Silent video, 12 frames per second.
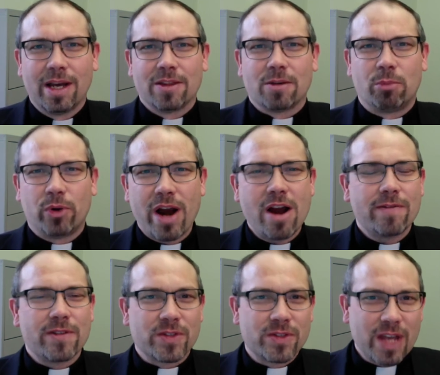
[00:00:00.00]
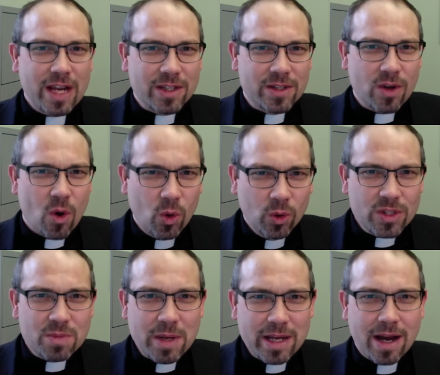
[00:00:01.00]
The prayer of the saints
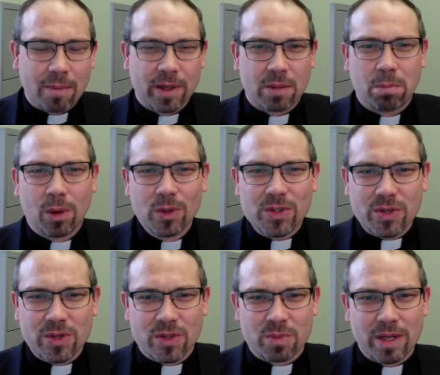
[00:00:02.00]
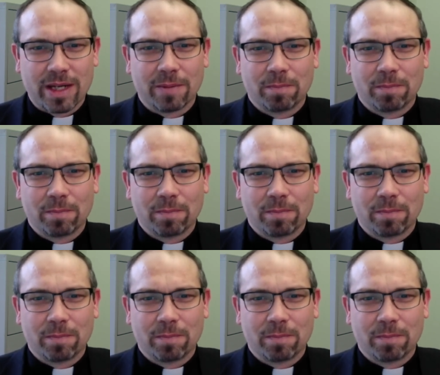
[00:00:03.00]
holds me up. It bolsters me.